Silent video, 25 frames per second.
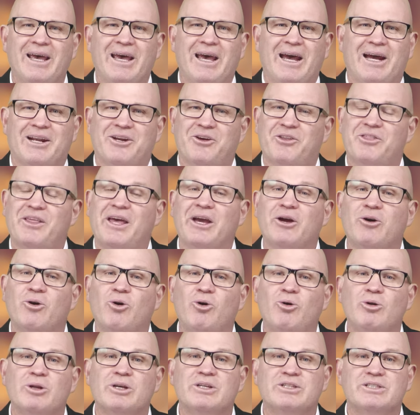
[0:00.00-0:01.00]
and I thank
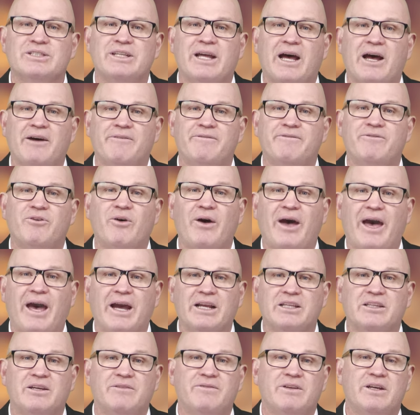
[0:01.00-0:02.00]
all the staff for
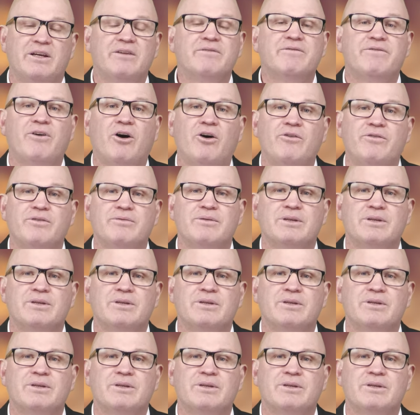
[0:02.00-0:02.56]
actively involving